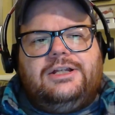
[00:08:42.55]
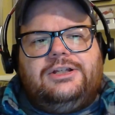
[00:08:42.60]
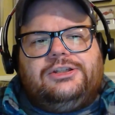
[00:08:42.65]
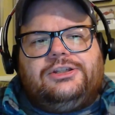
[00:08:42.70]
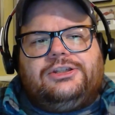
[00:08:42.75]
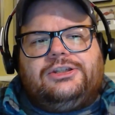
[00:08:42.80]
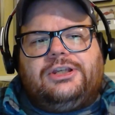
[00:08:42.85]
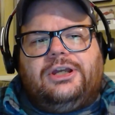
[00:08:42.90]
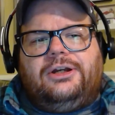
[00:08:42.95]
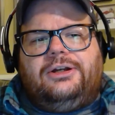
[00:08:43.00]

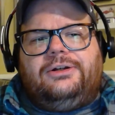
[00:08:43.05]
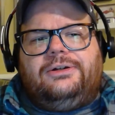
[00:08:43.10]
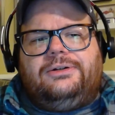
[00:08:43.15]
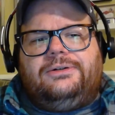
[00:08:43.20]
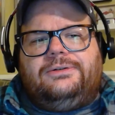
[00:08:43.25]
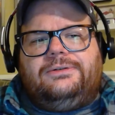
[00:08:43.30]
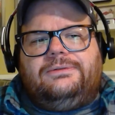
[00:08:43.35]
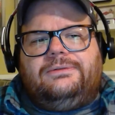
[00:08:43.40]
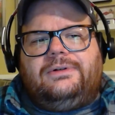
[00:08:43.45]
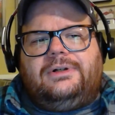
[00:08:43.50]

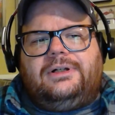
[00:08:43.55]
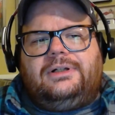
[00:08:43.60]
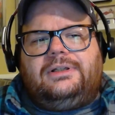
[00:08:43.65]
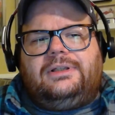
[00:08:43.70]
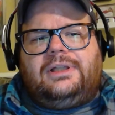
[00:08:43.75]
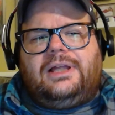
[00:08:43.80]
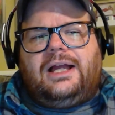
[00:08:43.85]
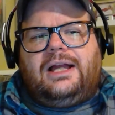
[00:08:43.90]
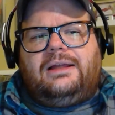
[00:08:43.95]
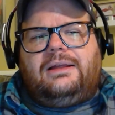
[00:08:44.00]
So
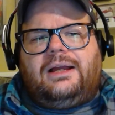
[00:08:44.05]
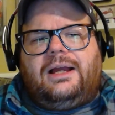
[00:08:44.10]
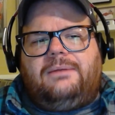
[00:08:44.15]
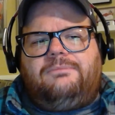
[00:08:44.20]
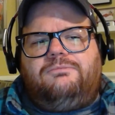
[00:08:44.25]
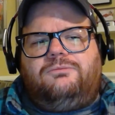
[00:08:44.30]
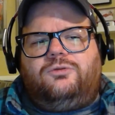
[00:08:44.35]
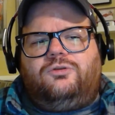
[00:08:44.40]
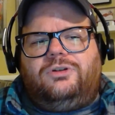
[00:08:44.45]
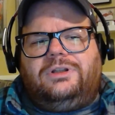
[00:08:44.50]

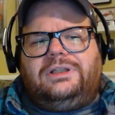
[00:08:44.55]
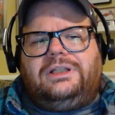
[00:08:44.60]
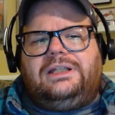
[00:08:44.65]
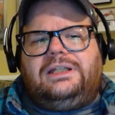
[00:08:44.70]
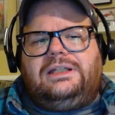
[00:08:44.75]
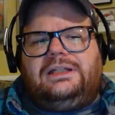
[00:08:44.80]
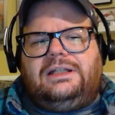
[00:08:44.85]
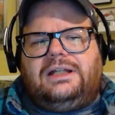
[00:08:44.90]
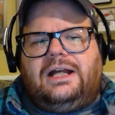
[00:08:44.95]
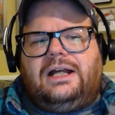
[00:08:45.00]
I'm
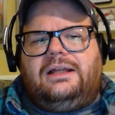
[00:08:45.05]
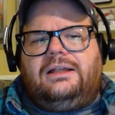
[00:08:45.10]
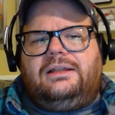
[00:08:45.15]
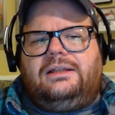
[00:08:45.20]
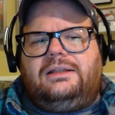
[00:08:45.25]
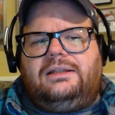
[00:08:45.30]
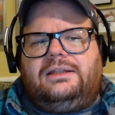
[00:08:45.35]
really I